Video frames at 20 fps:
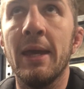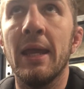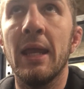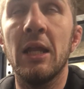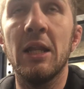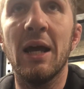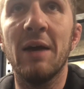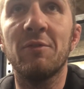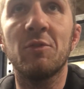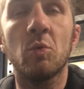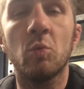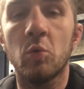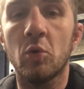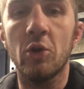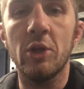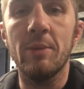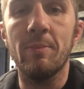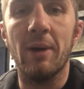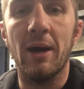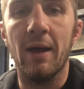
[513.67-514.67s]
He don't have to
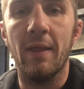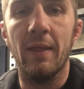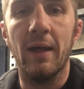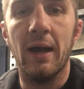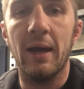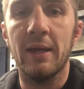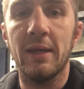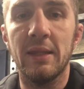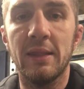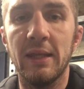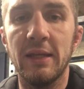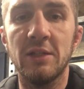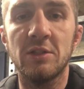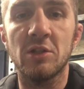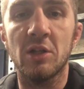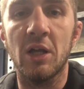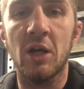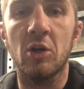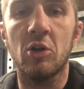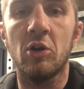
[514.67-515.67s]
worry about that. He's
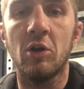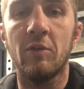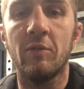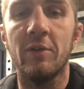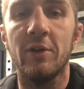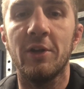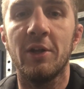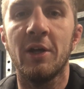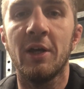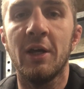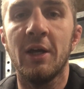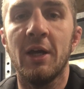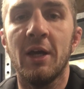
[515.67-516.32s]
got that covered.